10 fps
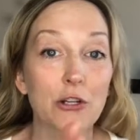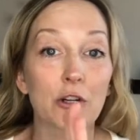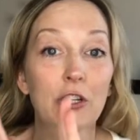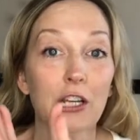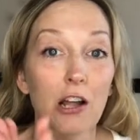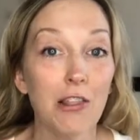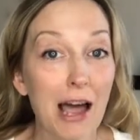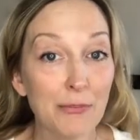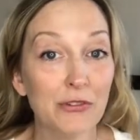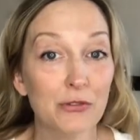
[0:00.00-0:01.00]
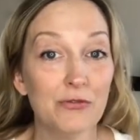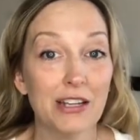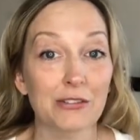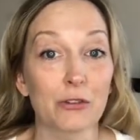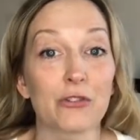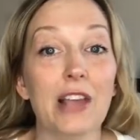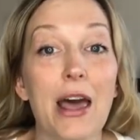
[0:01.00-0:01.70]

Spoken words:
then you're going to collapse those vessels,